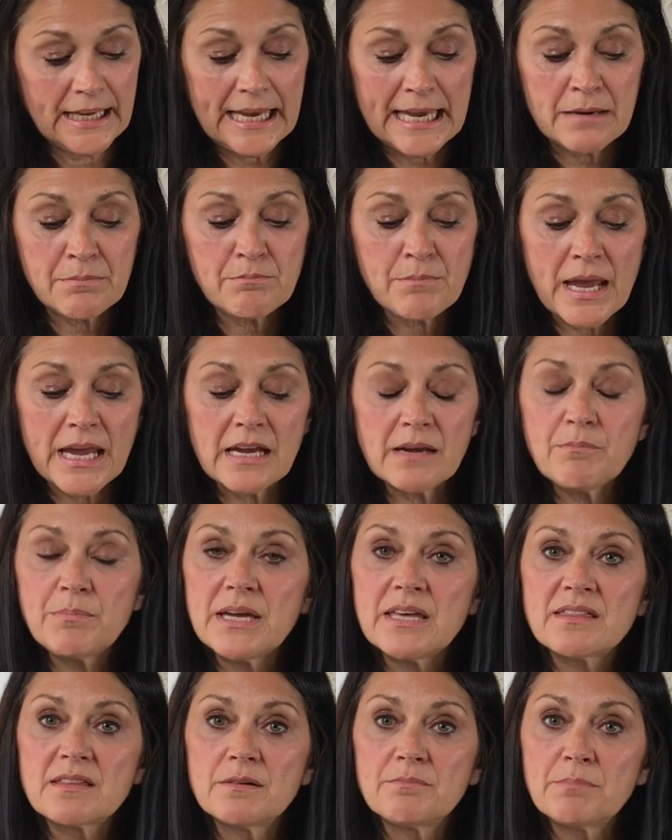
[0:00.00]
It may
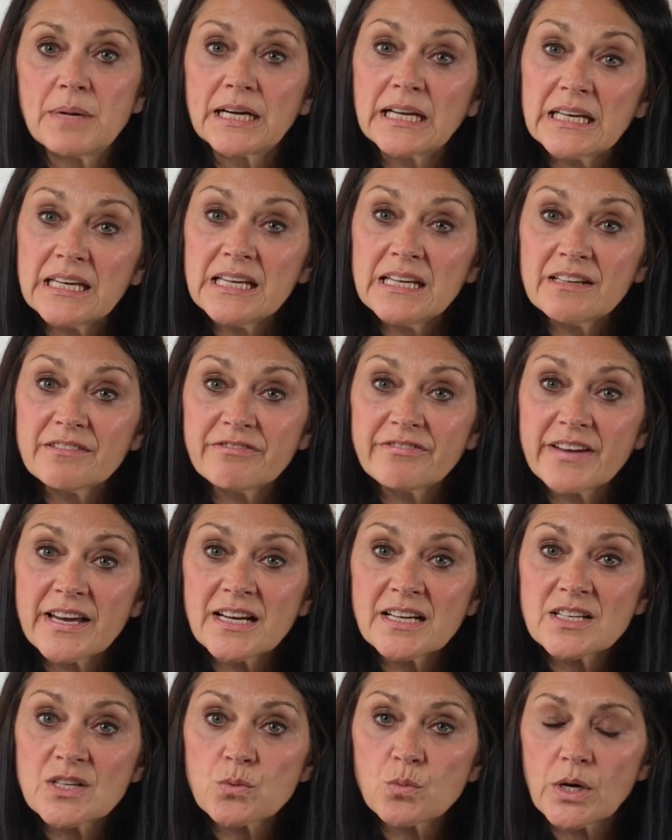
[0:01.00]
be the monkey
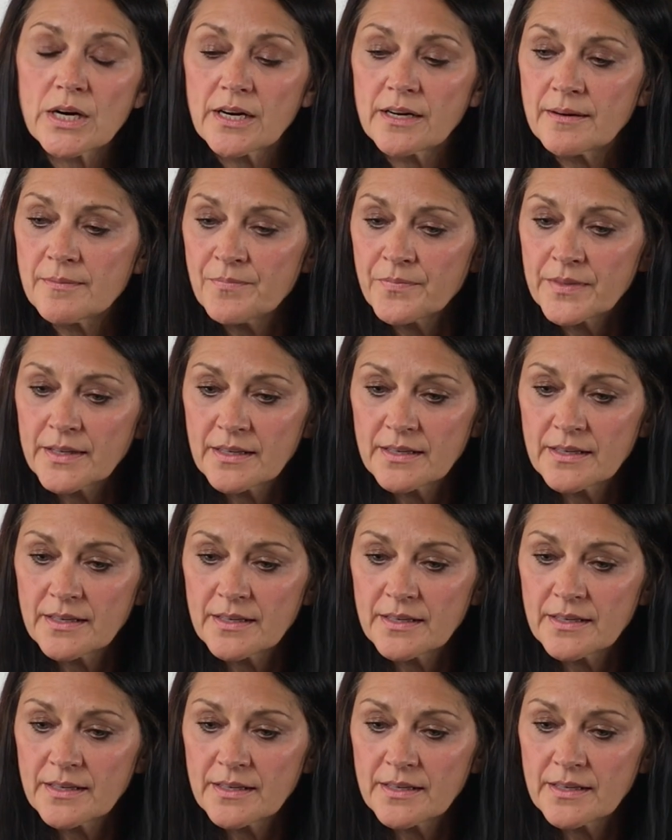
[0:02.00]
effect, where